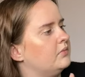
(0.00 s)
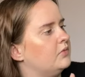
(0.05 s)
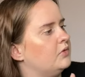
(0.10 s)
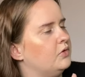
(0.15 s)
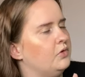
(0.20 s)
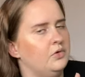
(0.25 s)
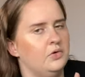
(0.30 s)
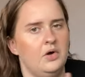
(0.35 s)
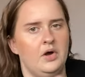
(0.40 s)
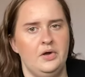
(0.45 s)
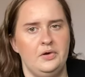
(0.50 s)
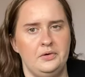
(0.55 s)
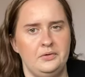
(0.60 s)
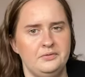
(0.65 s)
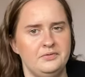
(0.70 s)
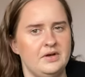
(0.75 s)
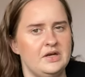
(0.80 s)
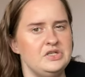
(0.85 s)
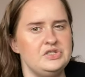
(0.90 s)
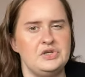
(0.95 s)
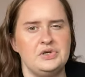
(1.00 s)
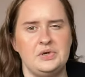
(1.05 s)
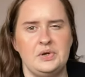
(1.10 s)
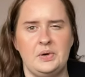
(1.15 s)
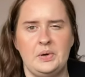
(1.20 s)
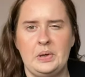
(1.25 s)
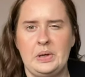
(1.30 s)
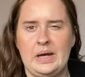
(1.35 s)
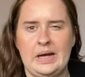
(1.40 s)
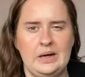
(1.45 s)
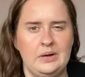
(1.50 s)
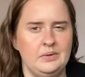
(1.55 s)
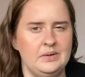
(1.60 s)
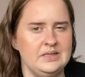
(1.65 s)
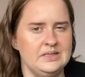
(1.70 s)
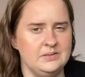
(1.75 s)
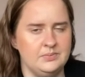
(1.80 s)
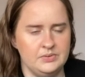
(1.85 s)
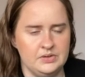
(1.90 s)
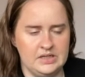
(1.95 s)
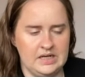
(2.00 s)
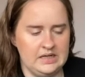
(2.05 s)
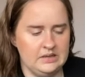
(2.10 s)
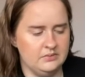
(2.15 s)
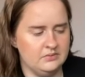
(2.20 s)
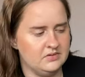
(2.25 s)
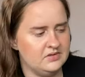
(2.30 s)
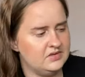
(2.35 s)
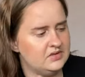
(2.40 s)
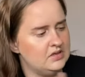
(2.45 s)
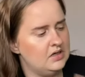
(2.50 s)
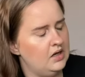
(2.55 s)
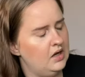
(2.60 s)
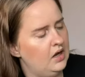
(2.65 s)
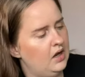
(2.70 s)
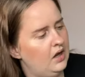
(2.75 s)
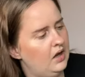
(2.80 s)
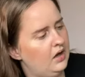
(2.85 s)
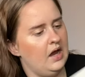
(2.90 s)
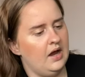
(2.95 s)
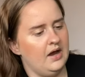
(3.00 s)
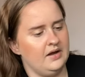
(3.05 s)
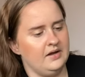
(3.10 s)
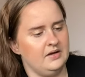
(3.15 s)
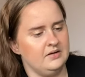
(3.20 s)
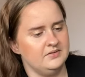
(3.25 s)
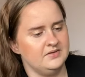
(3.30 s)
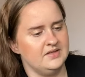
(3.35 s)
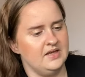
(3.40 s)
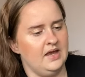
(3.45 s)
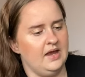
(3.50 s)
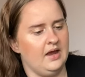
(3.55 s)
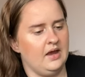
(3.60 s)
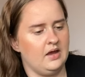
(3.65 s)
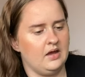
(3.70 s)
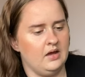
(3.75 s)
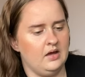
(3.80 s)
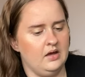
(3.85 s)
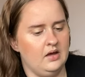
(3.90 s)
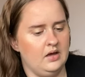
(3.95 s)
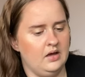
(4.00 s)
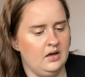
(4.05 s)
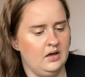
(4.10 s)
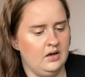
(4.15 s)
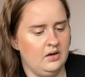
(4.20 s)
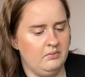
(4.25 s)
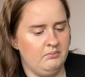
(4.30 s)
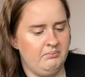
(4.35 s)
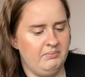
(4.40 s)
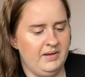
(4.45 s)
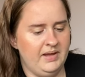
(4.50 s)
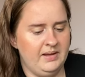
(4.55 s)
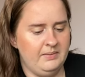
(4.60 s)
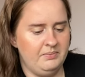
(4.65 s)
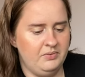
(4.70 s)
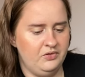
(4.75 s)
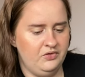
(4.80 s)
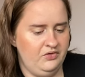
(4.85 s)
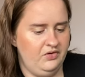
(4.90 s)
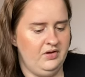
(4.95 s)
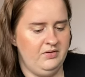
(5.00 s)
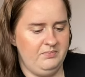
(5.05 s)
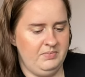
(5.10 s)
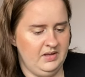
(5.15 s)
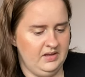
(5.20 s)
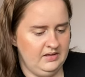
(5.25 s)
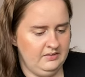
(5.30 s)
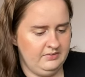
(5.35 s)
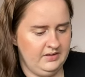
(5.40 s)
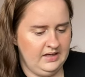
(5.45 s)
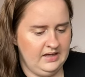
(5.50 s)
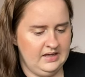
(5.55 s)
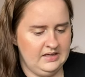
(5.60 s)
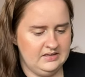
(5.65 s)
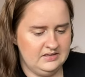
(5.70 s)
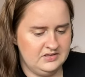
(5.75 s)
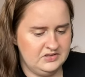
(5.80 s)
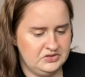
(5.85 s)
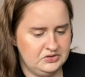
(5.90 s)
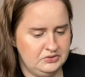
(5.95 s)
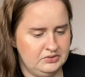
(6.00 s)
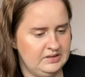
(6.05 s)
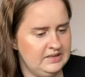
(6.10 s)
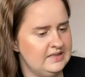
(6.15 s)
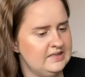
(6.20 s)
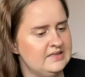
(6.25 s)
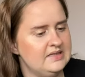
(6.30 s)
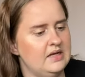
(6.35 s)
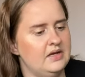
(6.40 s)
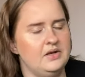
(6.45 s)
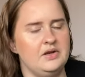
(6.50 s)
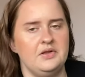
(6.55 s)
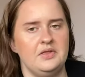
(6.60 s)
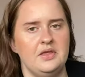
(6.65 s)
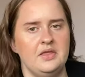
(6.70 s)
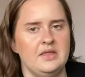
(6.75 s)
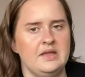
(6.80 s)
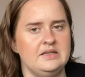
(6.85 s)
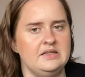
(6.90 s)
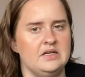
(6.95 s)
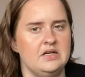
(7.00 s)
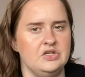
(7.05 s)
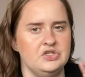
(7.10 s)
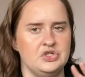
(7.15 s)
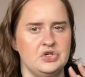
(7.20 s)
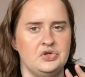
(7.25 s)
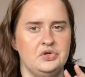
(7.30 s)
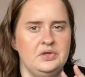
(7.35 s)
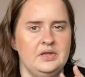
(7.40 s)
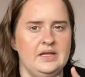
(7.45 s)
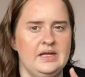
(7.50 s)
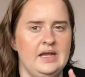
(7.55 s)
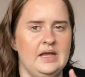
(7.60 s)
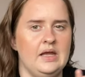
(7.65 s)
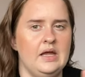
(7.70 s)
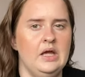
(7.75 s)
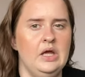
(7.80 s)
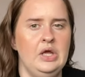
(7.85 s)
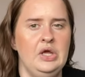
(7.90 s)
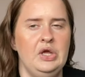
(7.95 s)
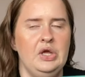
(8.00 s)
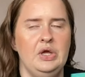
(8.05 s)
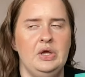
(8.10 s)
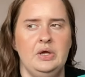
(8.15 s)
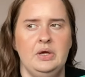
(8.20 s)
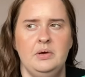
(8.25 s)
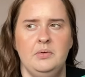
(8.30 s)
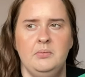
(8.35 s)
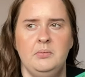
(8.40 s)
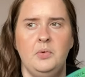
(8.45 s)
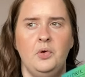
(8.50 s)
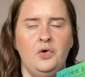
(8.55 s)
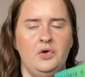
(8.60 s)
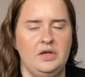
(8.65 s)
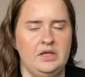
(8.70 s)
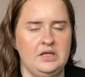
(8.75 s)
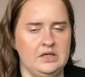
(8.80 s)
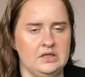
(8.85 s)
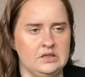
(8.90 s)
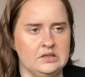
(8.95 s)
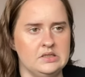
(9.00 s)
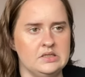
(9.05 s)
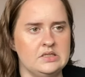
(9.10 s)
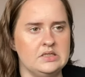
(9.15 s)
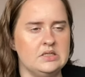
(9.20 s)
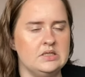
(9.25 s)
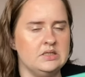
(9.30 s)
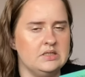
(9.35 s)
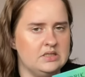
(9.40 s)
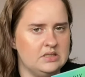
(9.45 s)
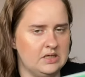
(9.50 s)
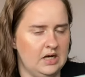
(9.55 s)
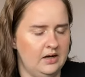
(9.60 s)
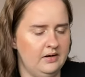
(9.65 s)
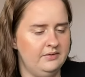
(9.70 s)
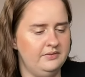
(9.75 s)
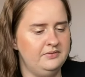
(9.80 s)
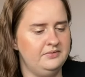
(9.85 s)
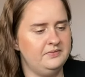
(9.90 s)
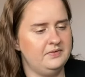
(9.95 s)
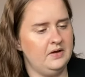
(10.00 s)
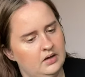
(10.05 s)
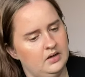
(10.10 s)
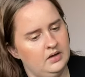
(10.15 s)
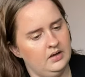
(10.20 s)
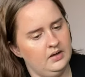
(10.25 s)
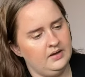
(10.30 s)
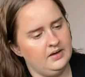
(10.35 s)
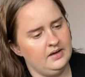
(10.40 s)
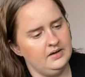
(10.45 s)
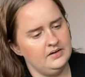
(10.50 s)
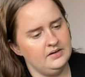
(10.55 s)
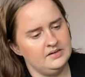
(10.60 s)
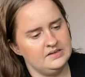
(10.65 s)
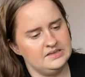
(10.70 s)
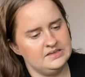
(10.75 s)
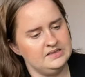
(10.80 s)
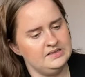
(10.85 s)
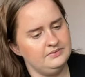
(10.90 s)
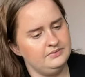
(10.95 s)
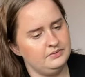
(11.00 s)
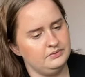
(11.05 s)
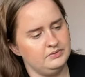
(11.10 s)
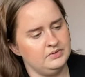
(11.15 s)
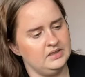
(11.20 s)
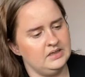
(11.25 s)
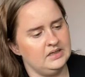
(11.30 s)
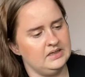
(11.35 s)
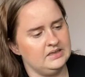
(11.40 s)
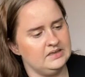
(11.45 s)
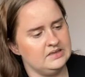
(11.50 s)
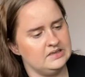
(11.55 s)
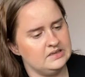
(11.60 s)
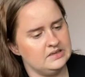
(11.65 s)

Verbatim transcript: or Ove, I don't know how it's pronounced. And I was like, people have been loving his stories. I know that they touch on like poignant stuff. Again, I didn't even realise,